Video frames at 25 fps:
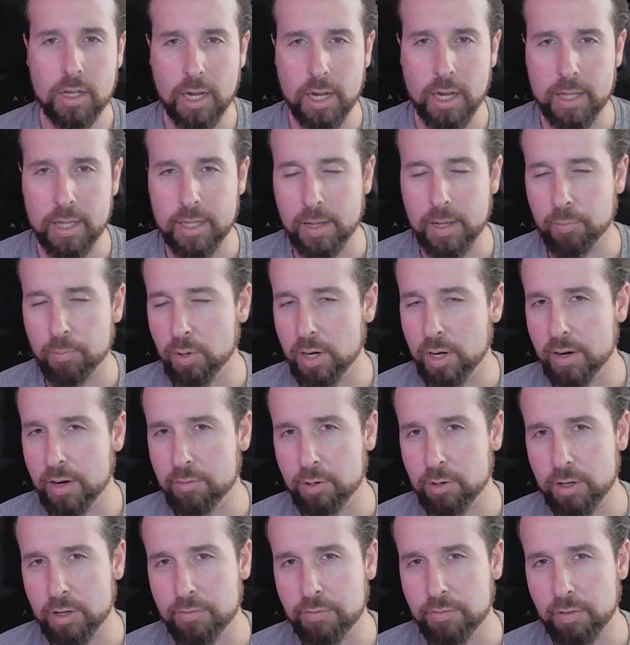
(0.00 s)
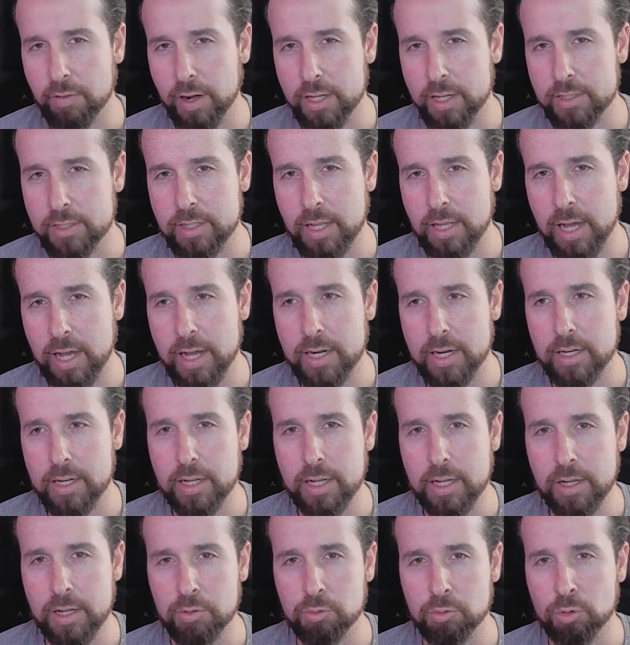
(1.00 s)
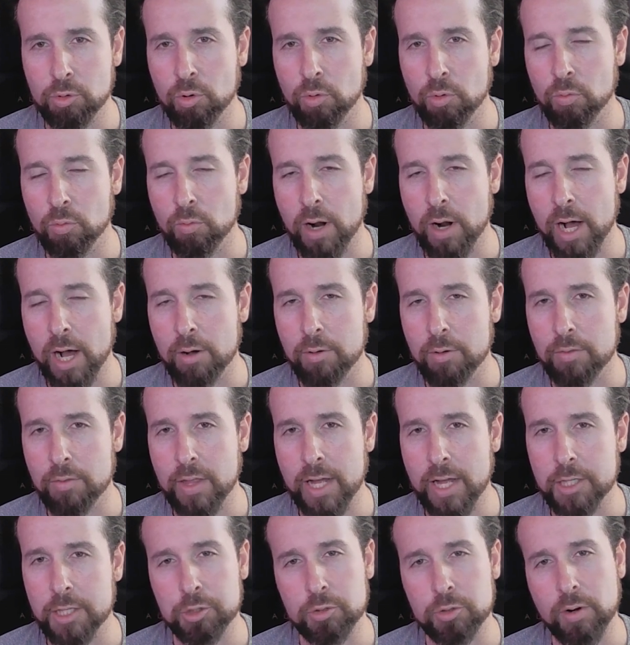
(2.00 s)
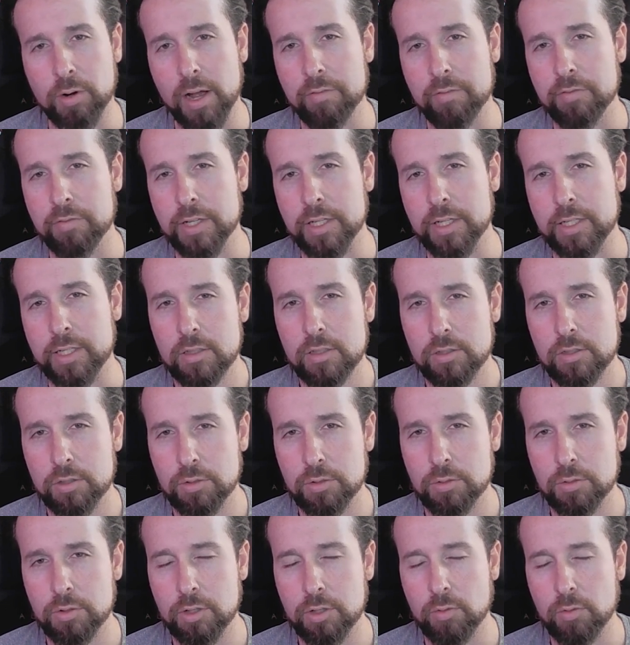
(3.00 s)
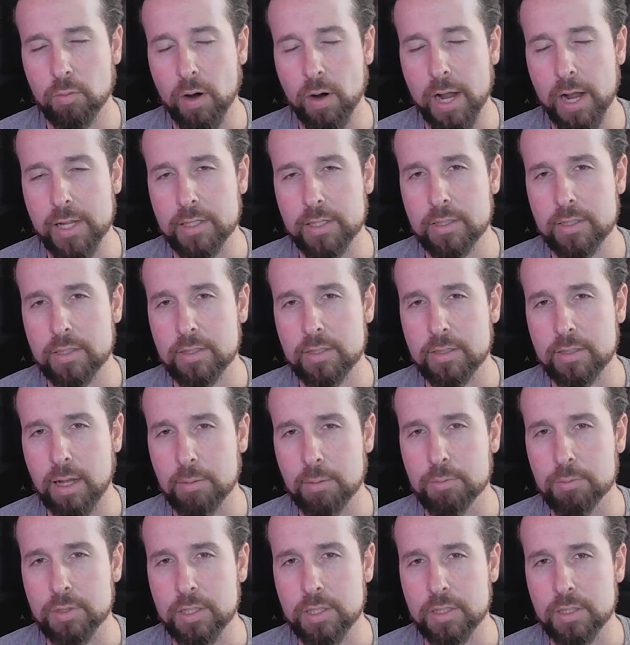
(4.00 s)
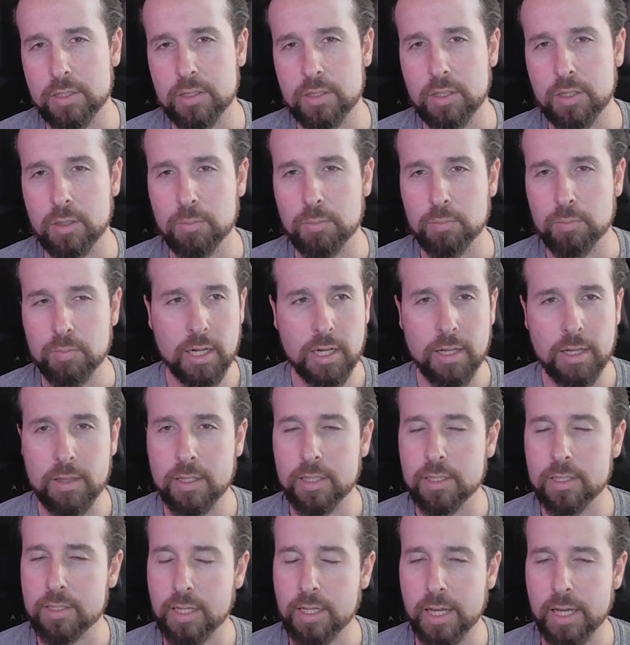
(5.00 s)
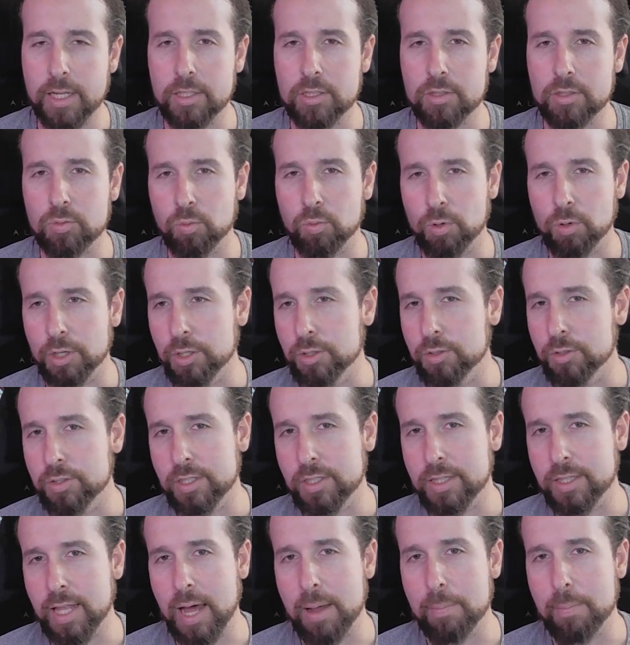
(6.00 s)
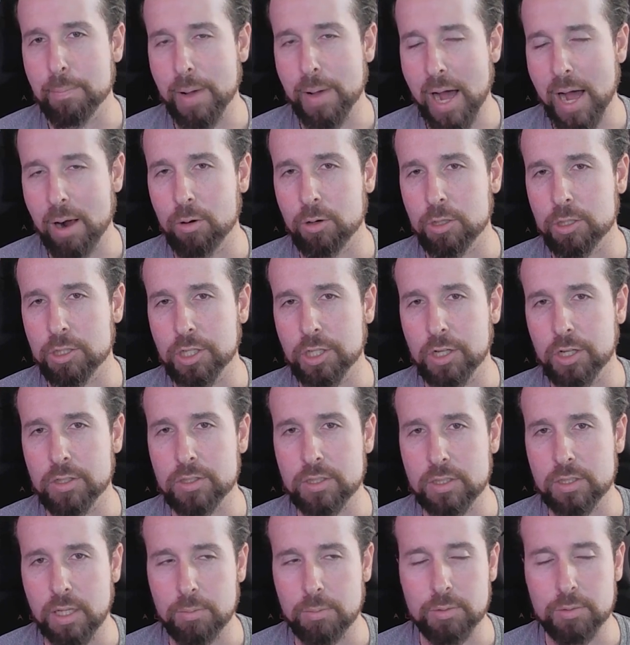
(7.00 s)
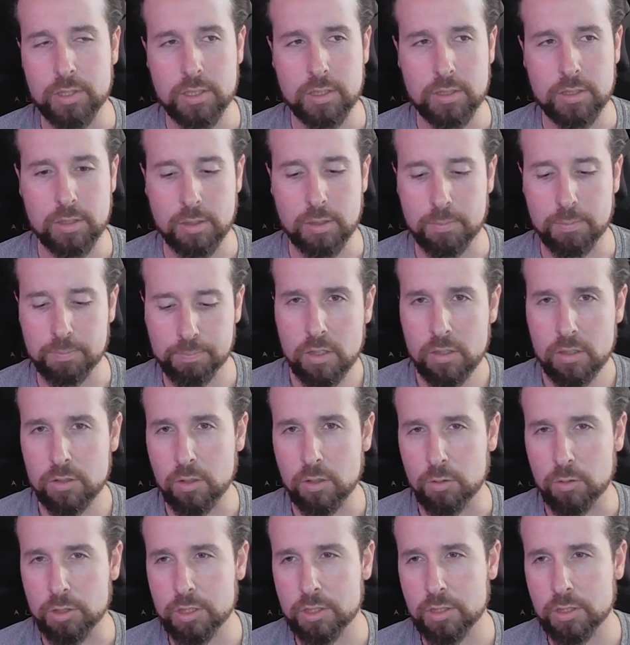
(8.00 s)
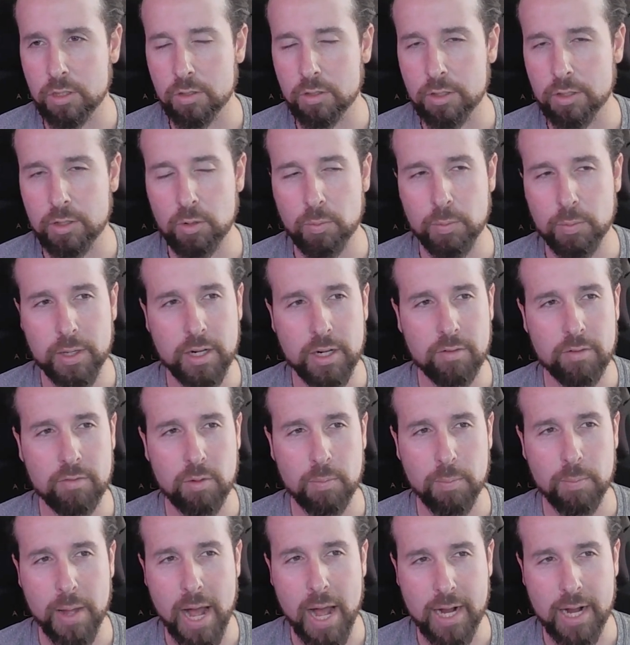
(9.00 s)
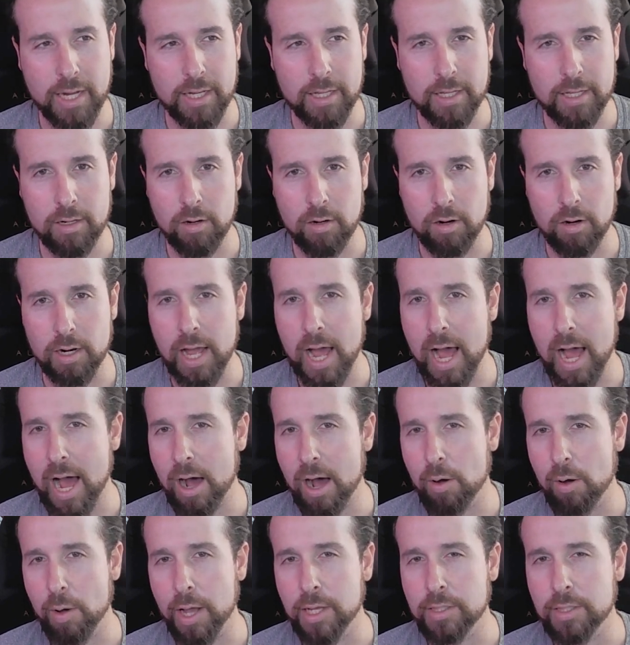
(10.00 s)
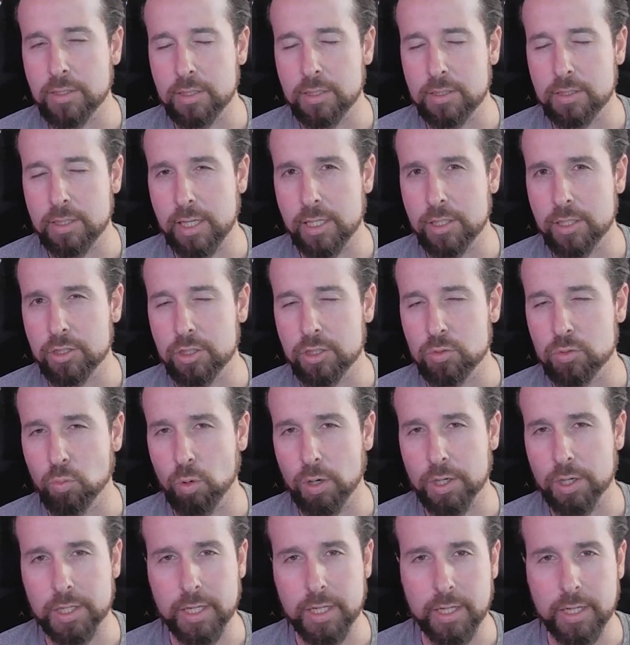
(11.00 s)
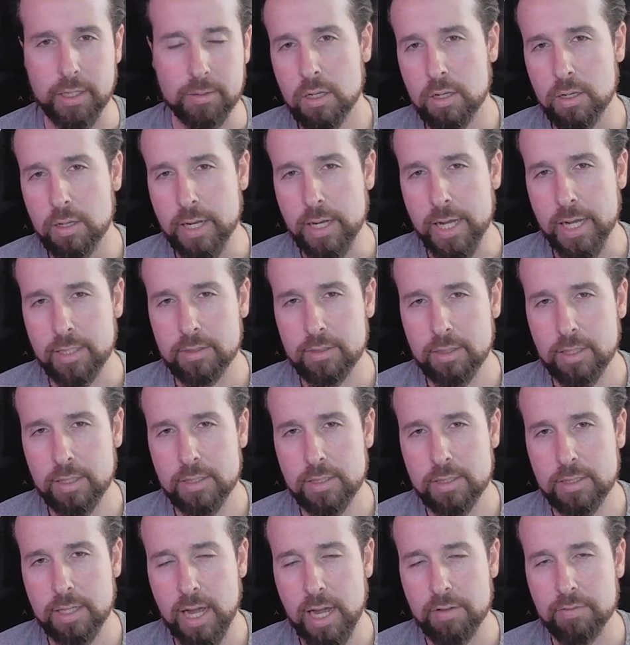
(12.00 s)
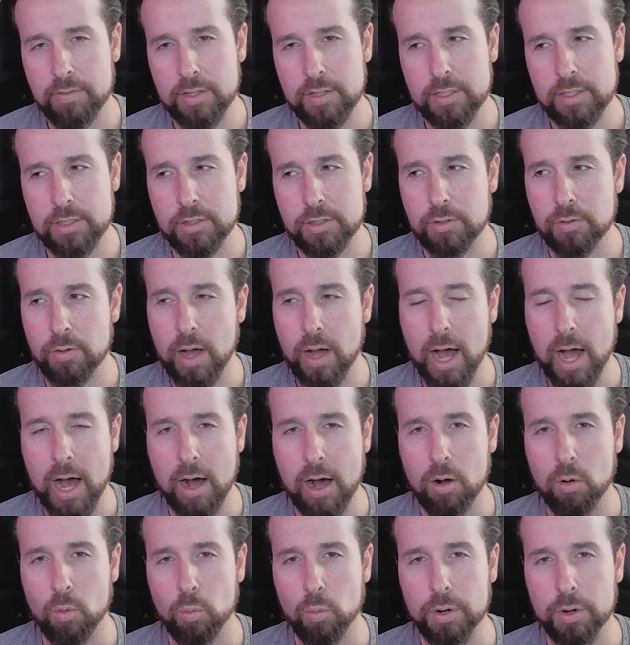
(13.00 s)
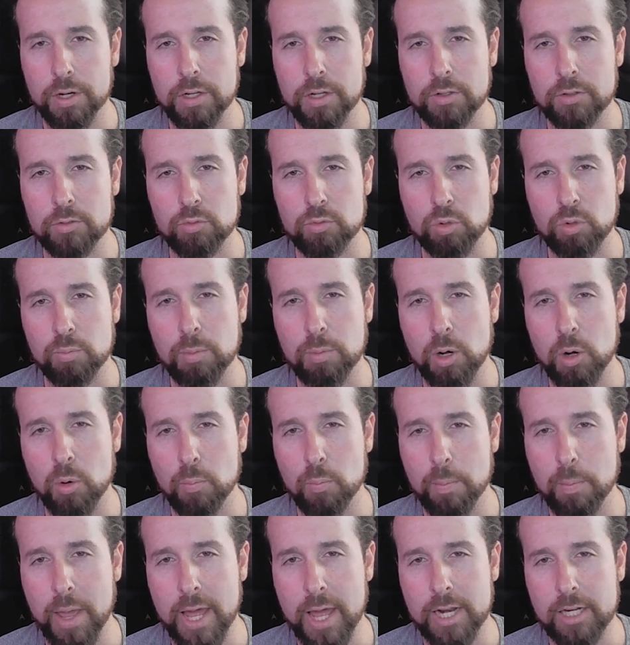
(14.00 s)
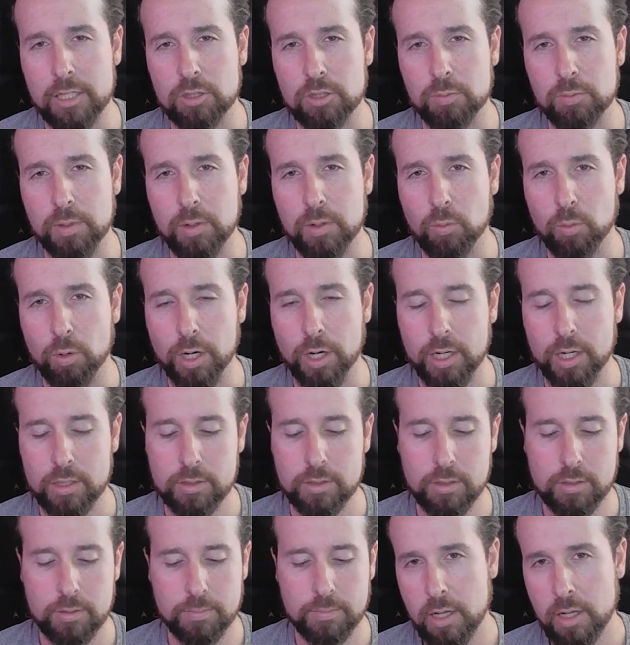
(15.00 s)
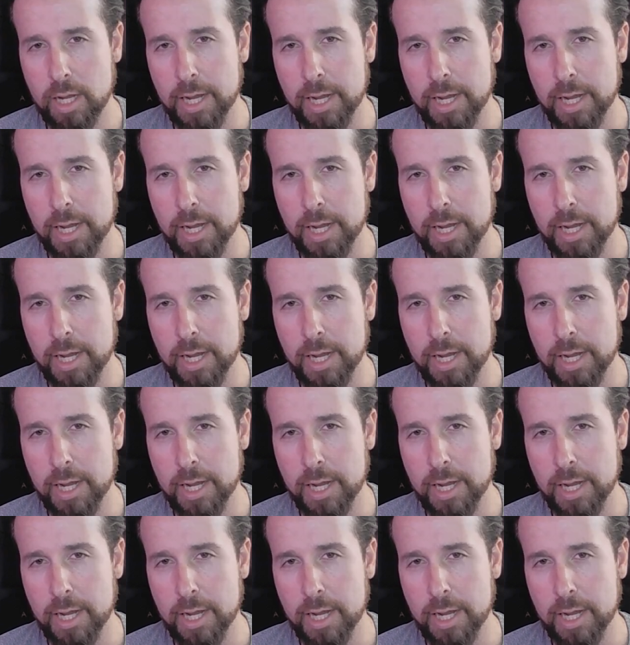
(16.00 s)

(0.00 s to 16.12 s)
And then whenever it finds that, it will route that traffic to the right subsystem. In this case, we're using that PowerShell subsystem. So just a little bit of the backend on how SSH is working. Next, let's dive into how Windows Remote Management works.